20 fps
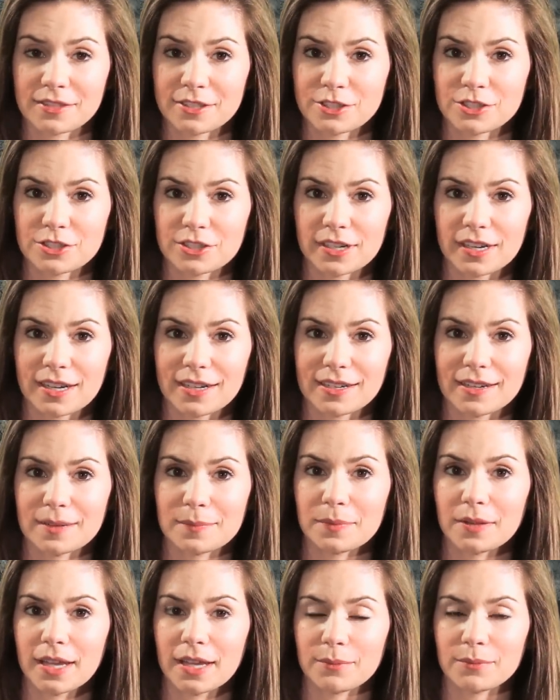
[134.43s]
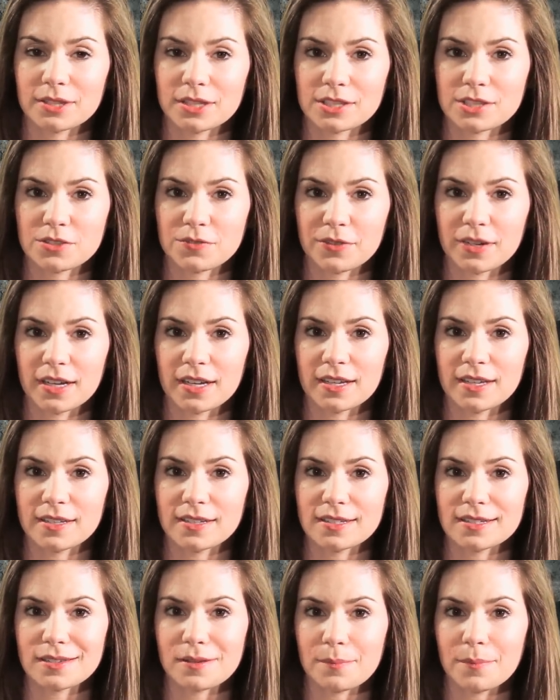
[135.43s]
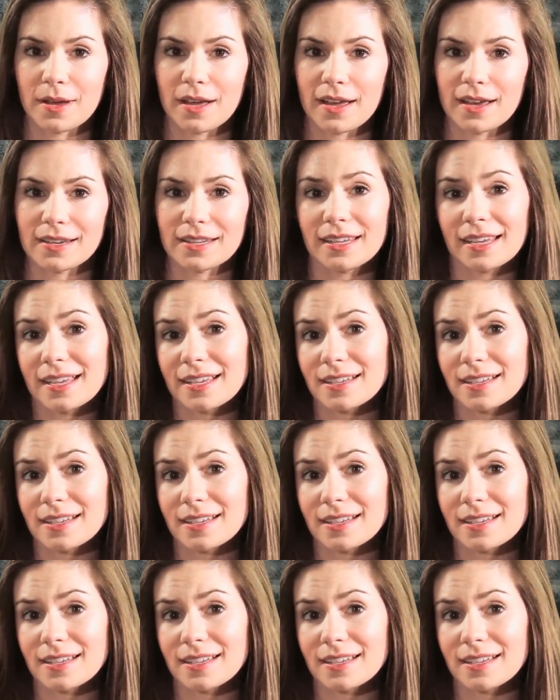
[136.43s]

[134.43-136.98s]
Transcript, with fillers: the street and playing with his friends, but he